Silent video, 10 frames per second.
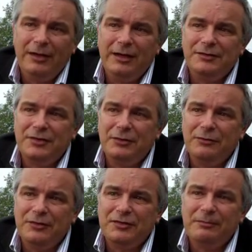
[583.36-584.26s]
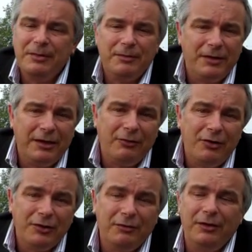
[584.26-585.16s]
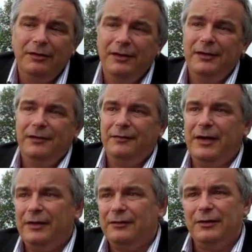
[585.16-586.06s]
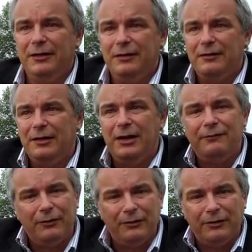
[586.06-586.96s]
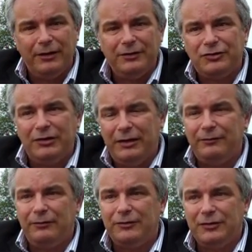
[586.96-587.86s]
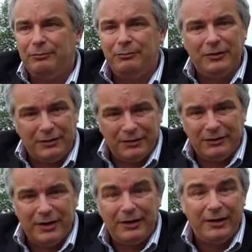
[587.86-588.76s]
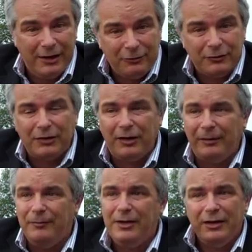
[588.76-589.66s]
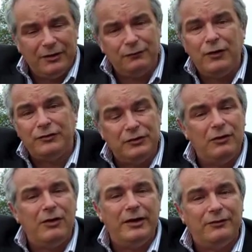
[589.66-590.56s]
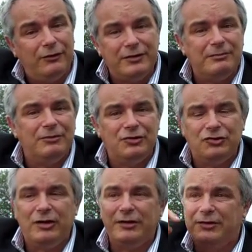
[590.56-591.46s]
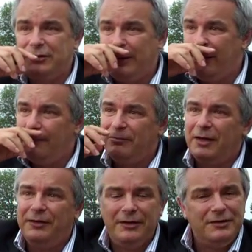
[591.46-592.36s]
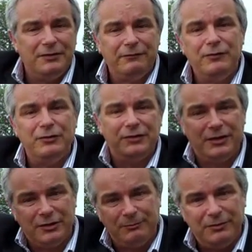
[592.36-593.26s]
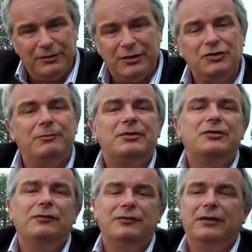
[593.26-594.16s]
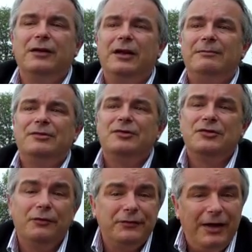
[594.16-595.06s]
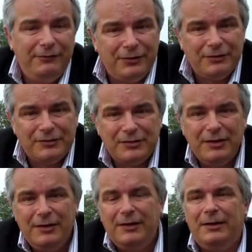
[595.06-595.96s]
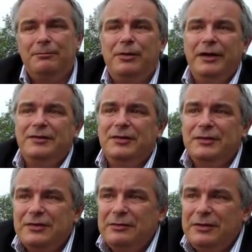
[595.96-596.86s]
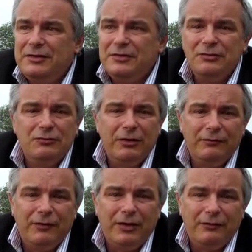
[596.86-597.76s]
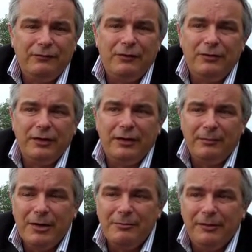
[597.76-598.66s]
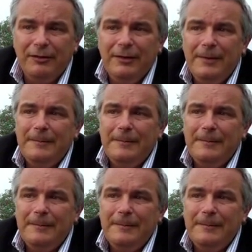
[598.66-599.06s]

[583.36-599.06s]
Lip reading: and so some people are now arguing that the entry level to getting a health claim is far too high. It's very similar to drugs, and that these are foods, and there should be softer claims and softer evidence in place. And so this is all unfolding at the moment.